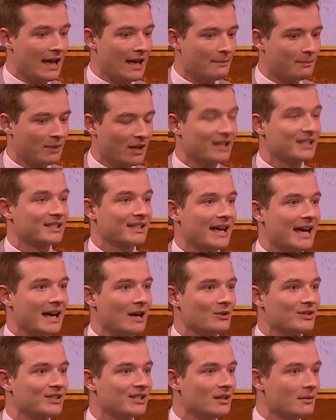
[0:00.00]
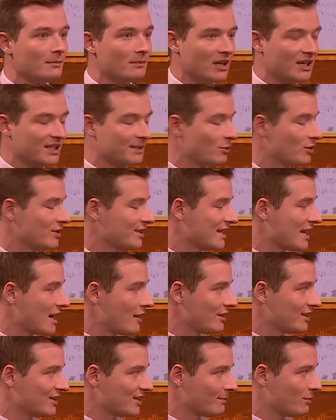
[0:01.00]
plus the house, plus Prince
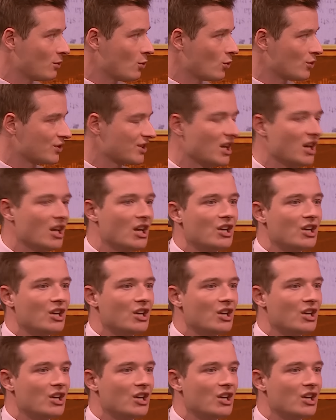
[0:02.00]
Harry's support.